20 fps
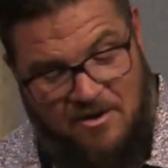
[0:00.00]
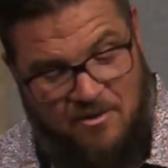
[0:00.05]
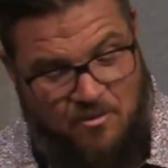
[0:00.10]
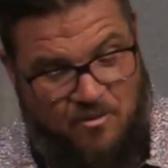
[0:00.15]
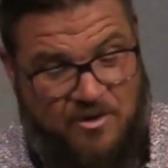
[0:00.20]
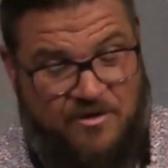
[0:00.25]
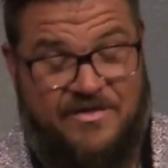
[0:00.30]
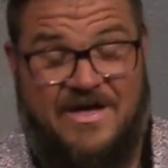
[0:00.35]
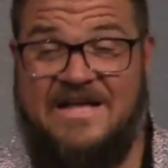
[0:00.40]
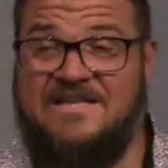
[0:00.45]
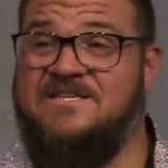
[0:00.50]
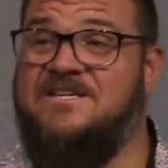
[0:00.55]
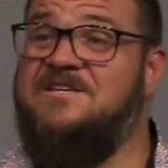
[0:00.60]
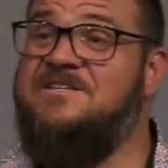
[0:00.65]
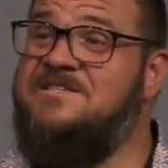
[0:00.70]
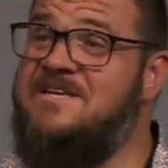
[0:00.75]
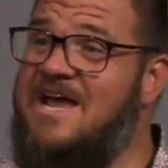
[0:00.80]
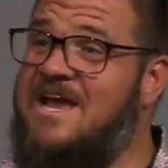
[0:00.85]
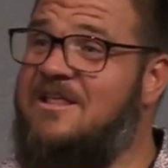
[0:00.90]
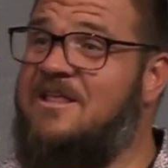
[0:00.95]
Well, that's
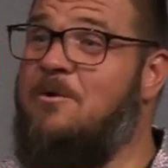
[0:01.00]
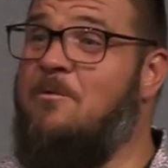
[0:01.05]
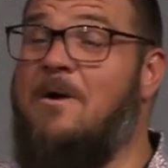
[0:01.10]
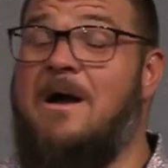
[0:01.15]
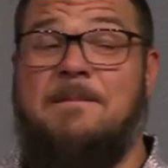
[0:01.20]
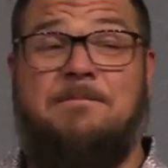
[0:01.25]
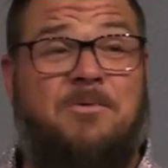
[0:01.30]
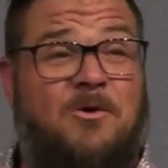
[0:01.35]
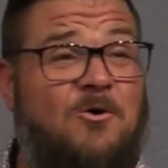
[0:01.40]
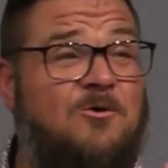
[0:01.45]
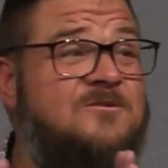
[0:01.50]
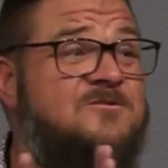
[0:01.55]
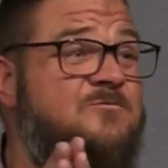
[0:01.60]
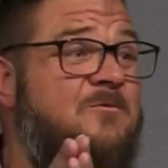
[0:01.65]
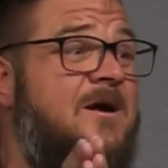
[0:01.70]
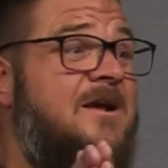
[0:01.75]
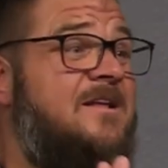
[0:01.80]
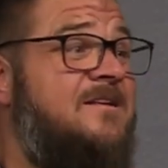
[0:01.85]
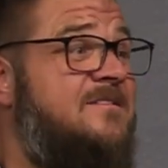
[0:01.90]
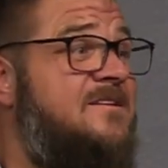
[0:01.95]
exactly why Paul's
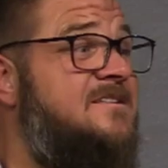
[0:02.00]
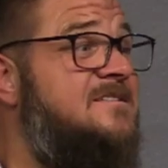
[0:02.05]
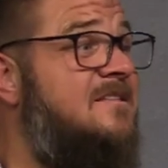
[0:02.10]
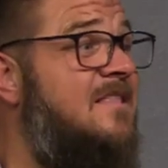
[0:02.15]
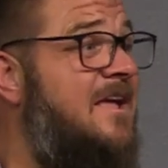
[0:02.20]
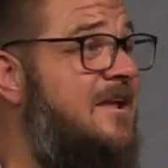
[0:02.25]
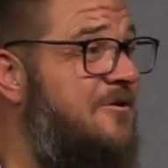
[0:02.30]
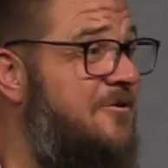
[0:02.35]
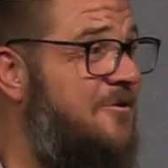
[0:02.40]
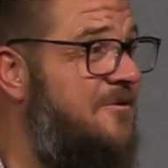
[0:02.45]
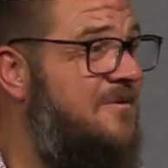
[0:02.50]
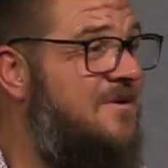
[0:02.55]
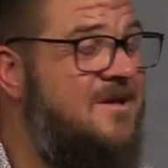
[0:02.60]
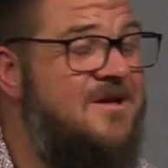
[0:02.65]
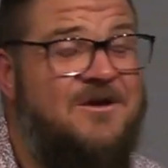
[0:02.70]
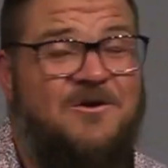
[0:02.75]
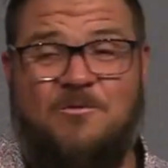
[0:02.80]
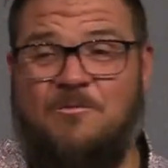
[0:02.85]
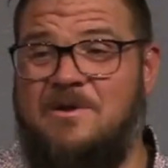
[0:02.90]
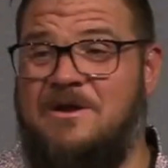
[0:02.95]
writing this letter.
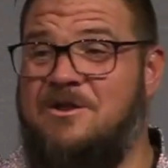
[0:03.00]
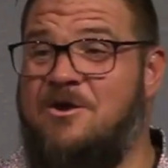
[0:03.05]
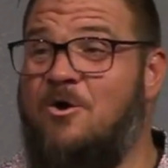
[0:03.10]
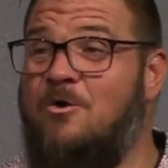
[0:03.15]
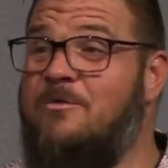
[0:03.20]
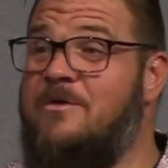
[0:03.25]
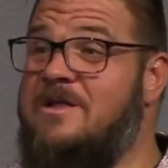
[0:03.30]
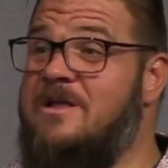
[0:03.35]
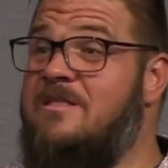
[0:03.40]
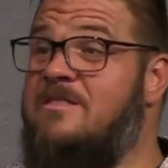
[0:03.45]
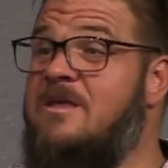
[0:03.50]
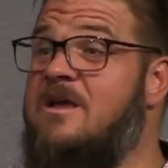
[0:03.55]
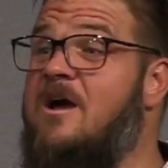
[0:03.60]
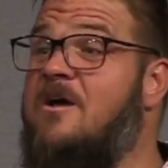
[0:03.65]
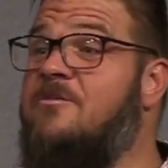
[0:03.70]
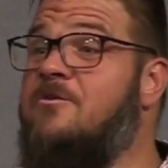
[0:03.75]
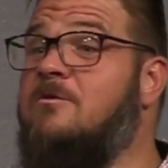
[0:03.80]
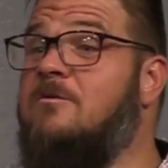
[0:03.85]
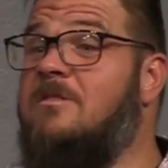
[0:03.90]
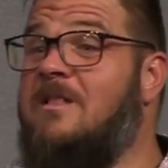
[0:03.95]
We know that in the
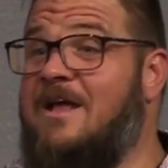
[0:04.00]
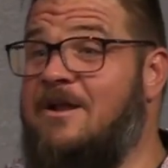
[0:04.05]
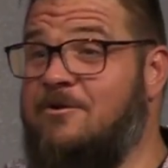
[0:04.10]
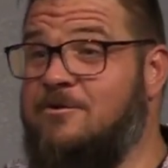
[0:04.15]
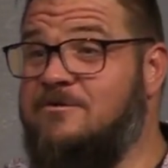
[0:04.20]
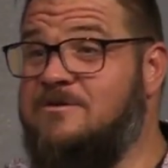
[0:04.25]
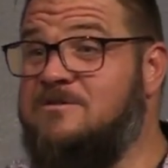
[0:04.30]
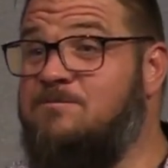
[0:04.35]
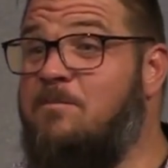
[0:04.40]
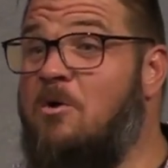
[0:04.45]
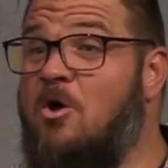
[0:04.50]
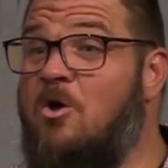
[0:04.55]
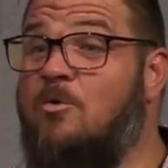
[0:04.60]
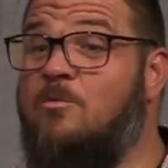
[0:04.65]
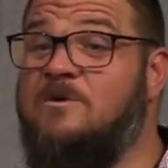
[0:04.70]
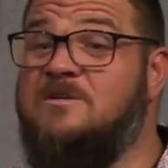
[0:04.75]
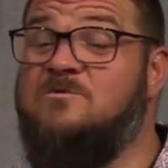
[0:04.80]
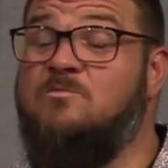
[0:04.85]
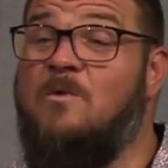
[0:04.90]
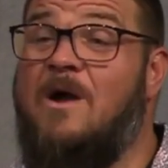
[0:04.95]
other letters, Paul
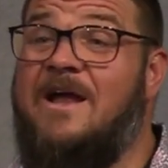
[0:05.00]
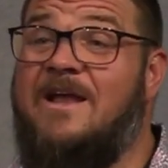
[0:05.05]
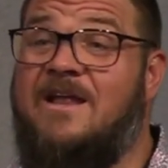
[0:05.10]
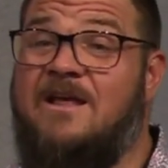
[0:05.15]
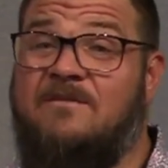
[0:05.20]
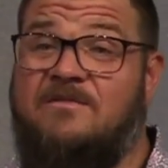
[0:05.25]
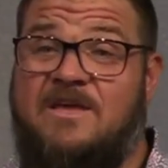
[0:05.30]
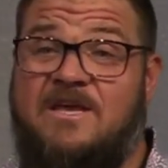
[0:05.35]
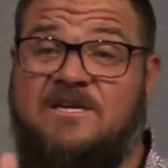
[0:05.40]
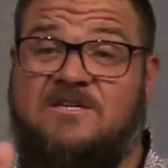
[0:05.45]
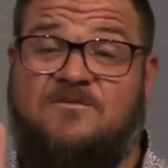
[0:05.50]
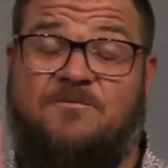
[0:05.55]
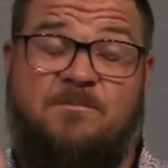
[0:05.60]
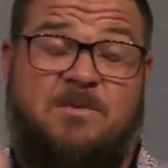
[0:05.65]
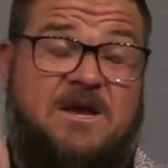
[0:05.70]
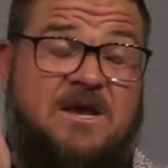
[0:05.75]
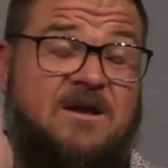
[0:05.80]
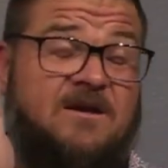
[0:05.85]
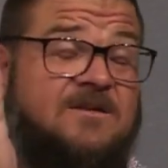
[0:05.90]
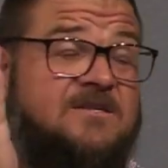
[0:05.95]
was writing these
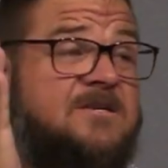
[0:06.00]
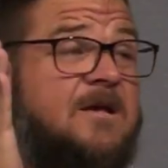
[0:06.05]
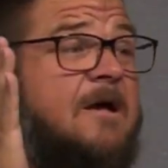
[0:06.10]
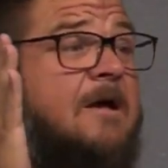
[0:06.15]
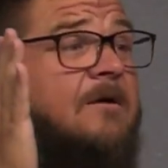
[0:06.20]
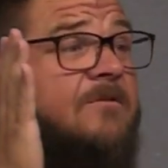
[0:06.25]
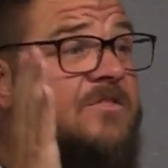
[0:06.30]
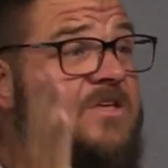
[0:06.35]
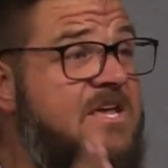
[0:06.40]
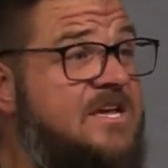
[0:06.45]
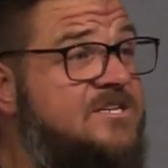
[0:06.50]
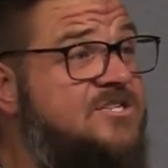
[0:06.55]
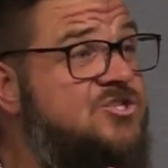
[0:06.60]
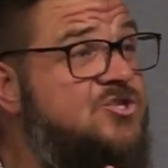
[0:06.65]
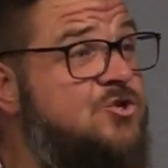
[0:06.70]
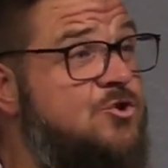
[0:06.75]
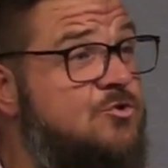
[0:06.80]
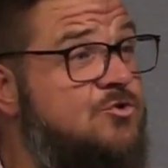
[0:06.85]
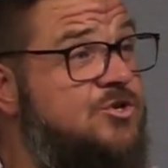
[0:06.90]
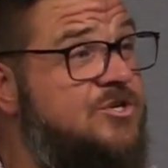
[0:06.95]
because these
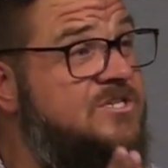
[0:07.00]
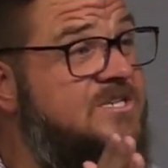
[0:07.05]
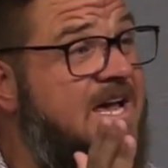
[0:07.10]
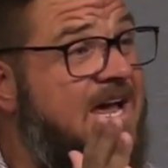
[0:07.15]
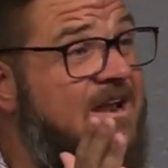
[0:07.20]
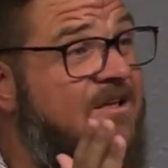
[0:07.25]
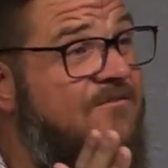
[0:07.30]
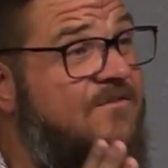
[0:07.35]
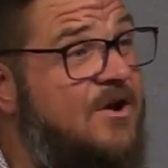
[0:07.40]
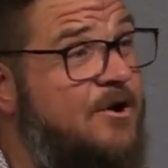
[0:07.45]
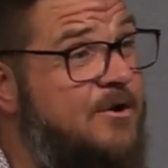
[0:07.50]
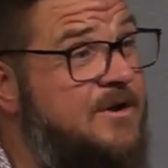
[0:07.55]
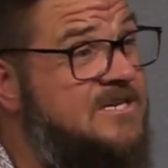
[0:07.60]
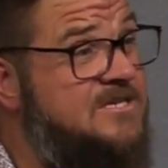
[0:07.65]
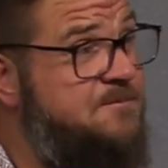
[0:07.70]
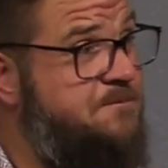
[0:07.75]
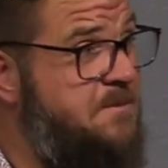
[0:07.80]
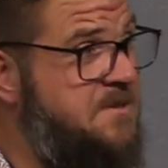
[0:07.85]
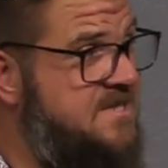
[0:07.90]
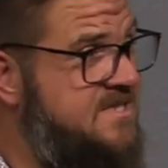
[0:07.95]
churches had a very
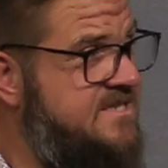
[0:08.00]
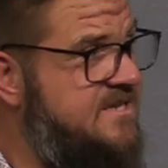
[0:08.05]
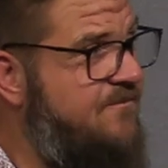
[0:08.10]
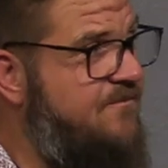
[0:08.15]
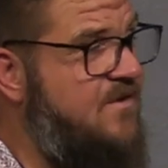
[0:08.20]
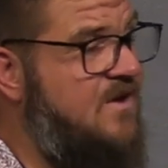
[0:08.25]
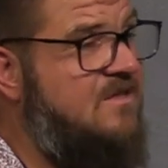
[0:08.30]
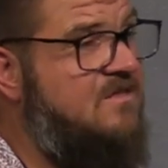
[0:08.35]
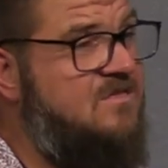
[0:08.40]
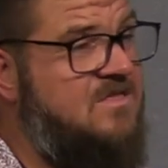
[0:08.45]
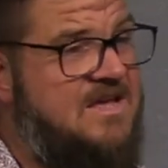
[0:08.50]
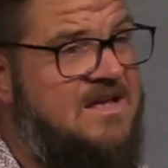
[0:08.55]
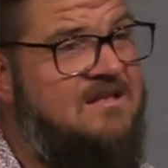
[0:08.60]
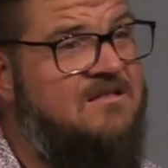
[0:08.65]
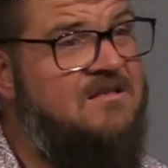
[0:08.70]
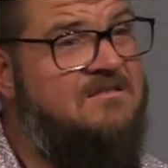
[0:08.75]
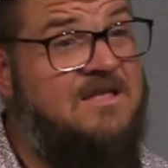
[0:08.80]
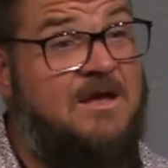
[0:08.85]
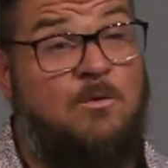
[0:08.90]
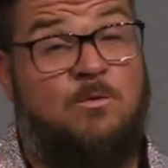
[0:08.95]
specific thing
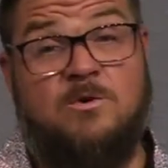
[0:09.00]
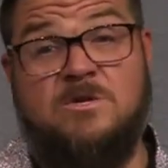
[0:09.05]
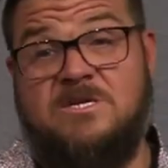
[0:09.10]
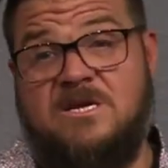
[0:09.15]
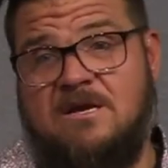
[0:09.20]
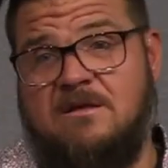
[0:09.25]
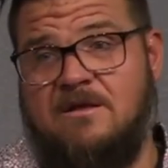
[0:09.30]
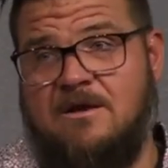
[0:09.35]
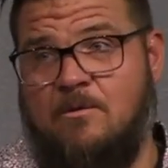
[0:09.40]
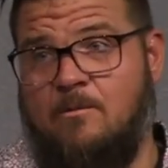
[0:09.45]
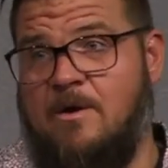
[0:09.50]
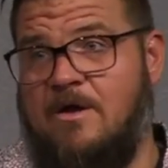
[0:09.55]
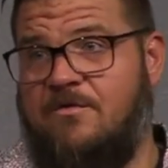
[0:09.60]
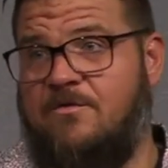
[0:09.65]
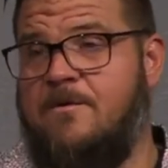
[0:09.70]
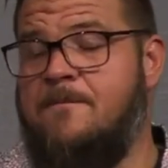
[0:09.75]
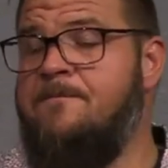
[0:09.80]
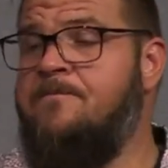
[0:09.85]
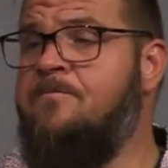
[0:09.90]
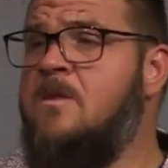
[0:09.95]
that they were dealing with.